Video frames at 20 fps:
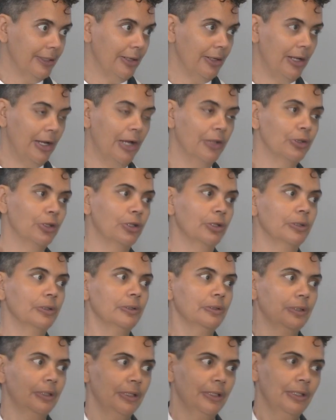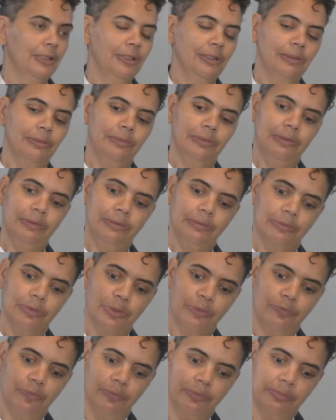on the
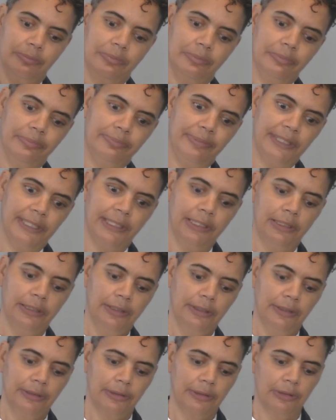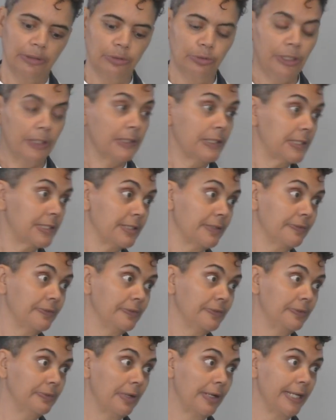sort of big list of
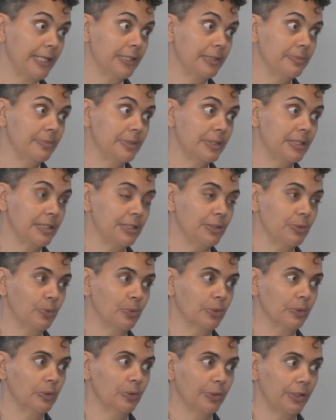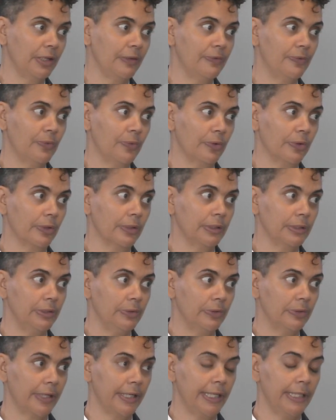items that you were looking for in
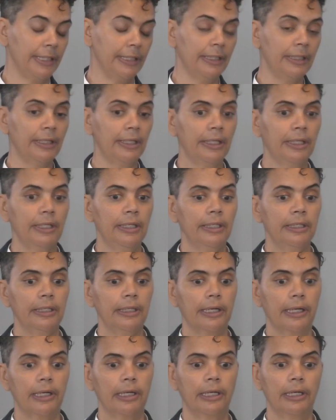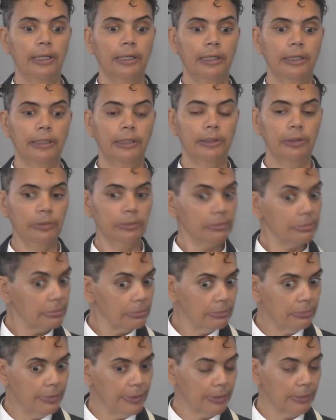Ukraine uh,
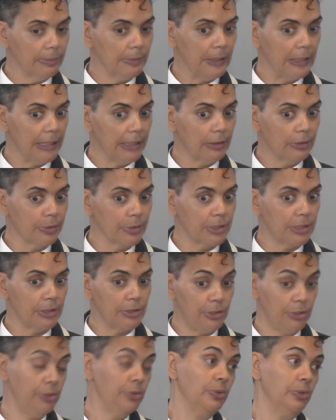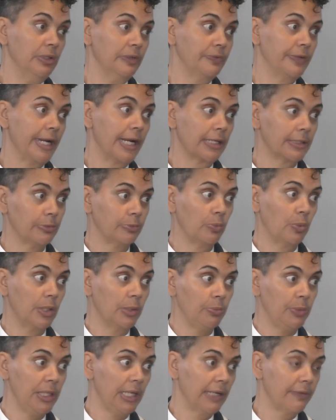we're getting close to two, in fact.
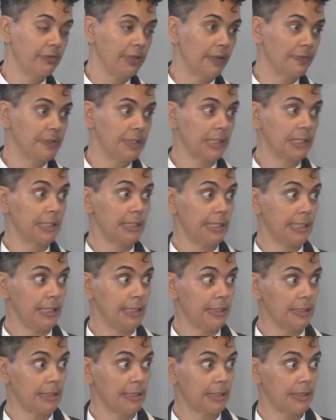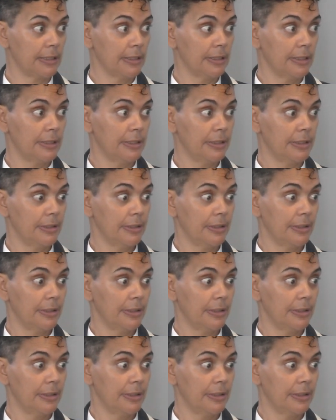One, we have the F-16s. Are you talking about